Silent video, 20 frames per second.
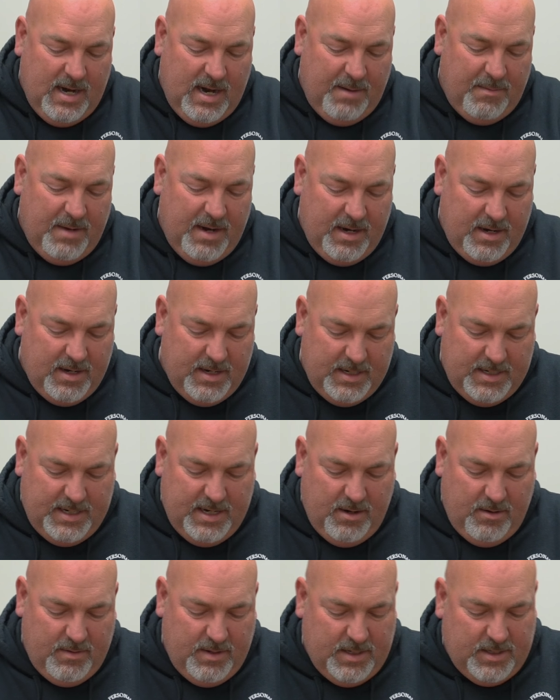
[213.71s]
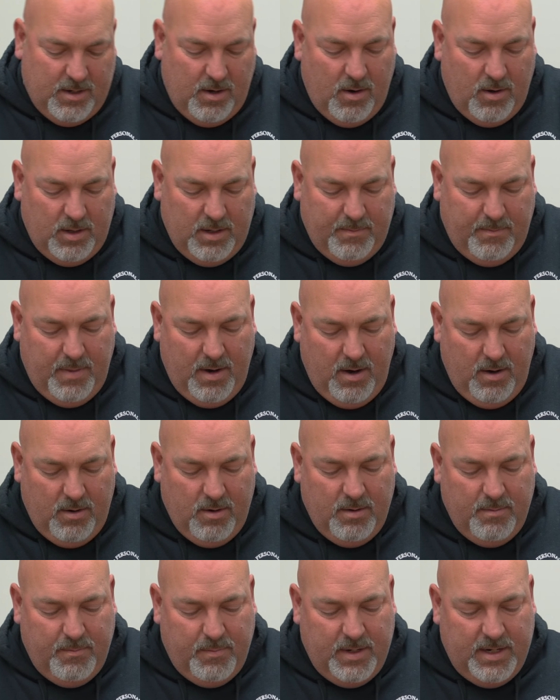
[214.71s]
I'm not going to tear this all
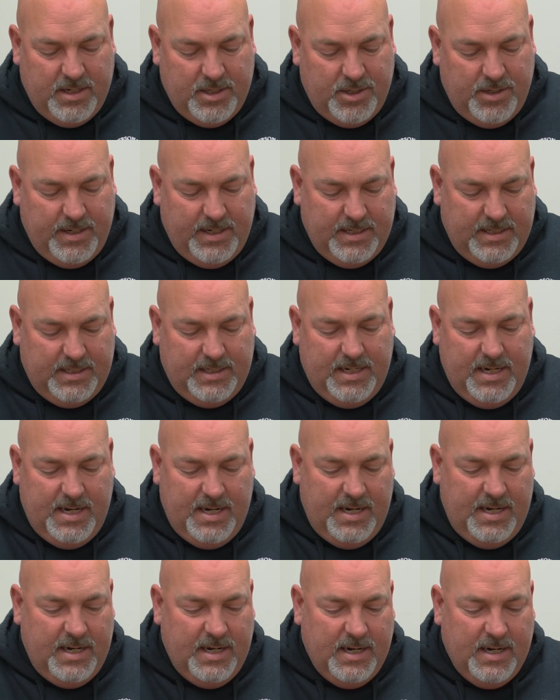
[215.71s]
apart, but as you can see,